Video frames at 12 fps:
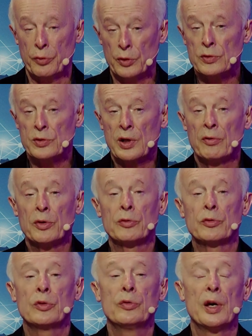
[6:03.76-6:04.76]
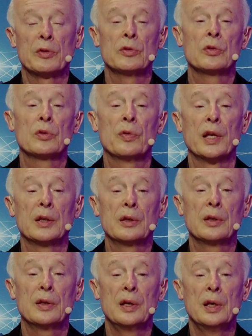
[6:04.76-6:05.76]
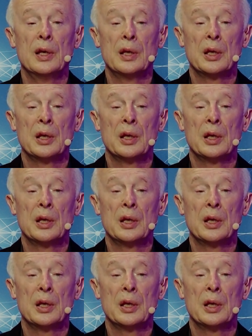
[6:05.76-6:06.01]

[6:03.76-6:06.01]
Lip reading: in the first half of 2020,